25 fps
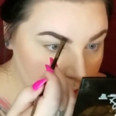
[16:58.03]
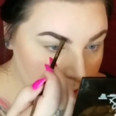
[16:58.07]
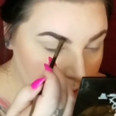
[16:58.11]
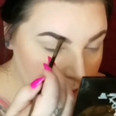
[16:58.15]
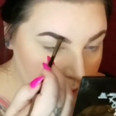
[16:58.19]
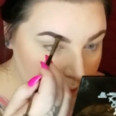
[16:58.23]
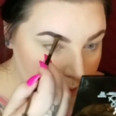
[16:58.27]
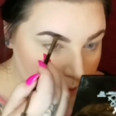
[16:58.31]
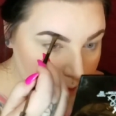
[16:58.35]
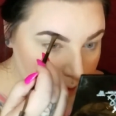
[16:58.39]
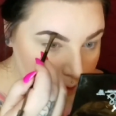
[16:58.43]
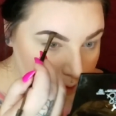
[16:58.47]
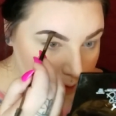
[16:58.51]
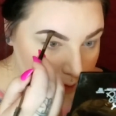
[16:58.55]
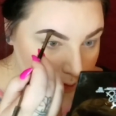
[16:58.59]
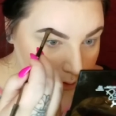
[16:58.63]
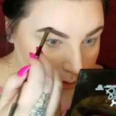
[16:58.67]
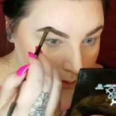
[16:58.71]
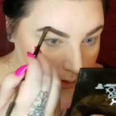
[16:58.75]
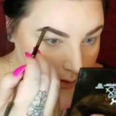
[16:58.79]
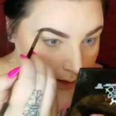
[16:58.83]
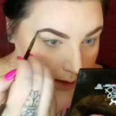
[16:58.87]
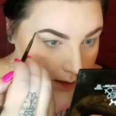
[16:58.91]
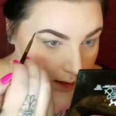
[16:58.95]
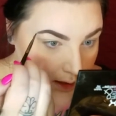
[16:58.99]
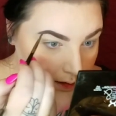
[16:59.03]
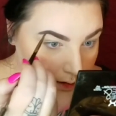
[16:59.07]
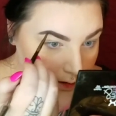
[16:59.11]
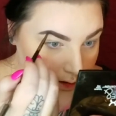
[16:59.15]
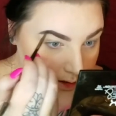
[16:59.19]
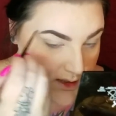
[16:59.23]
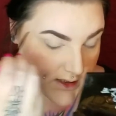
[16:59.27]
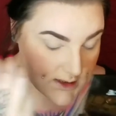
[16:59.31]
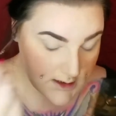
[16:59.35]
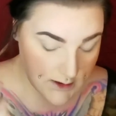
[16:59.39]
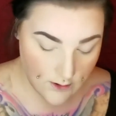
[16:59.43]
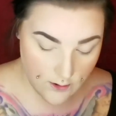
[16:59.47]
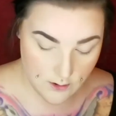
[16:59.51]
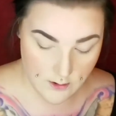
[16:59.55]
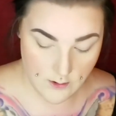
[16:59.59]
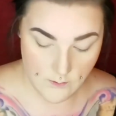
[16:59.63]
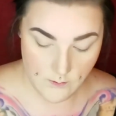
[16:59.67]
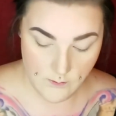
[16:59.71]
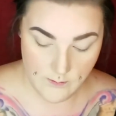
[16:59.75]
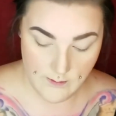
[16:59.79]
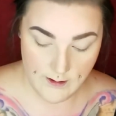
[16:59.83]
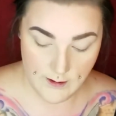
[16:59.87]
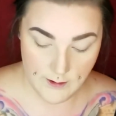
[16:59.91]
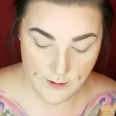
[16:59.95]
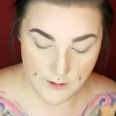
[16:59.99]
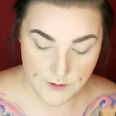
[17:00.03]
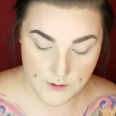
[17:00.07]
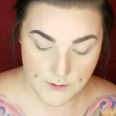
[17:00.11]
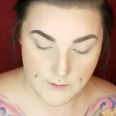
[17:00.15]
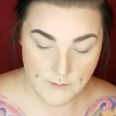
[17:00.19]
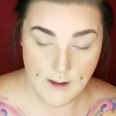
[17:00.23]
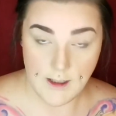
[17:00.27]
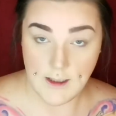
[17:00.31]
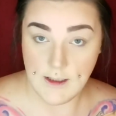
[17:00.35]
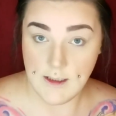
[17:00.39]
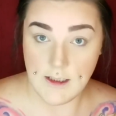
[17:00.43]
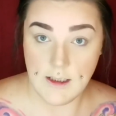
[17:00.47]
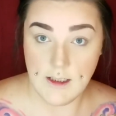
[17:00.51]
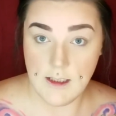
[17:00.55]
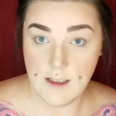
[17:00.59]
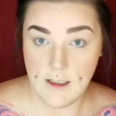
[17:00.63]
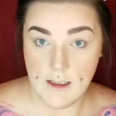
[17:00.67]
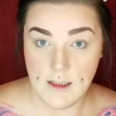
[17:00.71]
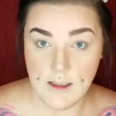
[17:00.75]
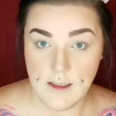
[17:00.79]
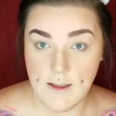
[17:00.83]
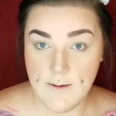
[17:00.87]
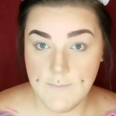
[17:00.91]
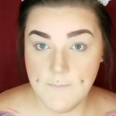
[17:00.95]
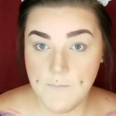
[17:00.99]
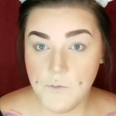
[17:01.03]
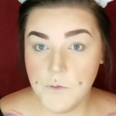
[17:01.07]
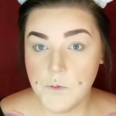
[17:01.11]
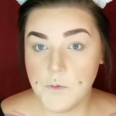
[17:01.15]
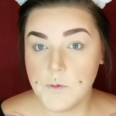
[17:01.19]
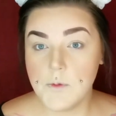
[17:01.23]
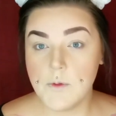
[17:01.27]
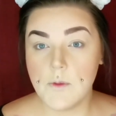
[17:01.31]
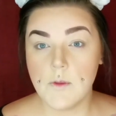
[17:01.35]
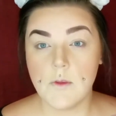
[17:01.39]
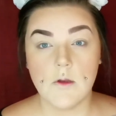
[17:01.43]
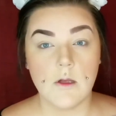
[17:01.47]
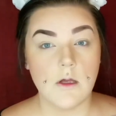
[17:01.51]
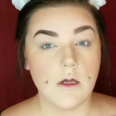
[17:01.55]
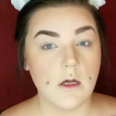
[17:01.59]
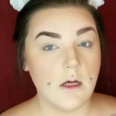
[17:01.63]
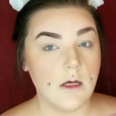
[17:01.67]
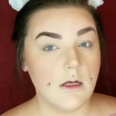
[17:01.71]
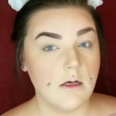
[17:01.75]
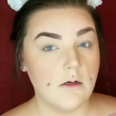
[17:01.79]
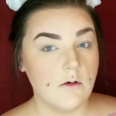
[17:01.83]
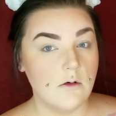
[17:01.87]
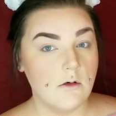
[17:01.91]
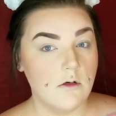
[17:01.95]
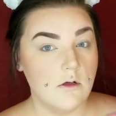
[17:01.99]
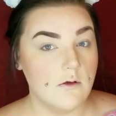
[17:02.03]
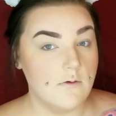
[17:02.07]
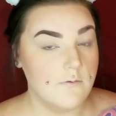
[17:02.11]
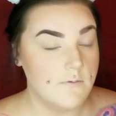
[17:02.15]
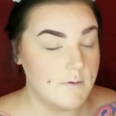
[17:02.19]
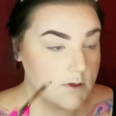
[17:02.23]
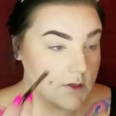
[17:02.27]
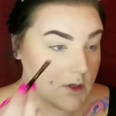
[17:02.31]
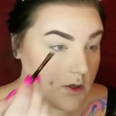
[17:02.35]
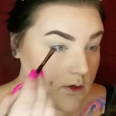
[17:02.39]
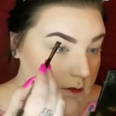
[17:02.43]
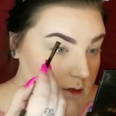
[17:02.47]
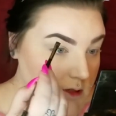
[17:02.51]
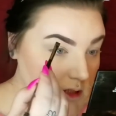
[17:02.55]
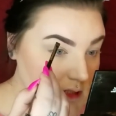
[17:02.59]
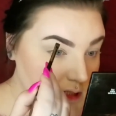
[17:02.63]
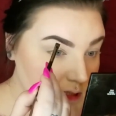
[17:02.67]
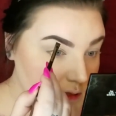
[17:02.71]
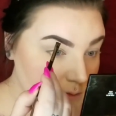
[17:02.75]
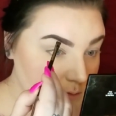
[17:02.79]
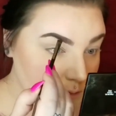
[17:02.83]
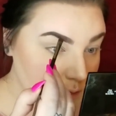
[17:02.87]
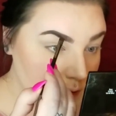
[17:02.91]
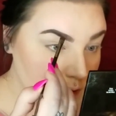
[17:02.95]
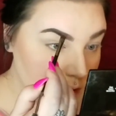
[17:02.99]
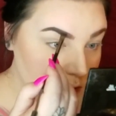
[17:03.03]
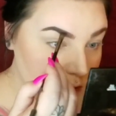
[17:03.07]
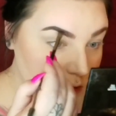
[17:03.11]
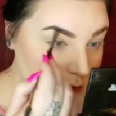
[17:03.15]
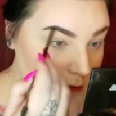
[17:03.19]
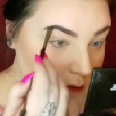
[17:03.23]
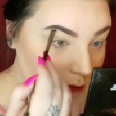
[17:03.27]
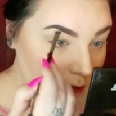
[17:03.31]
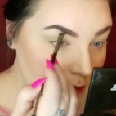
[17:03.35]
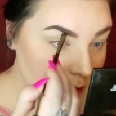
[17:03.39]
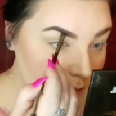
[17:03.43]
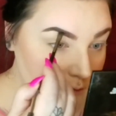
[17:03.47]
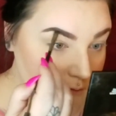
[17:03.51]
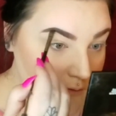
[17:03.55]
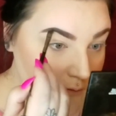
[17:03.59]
Now I don't know how this is going to wear throughout the day. I don't know if it's going to smudge off,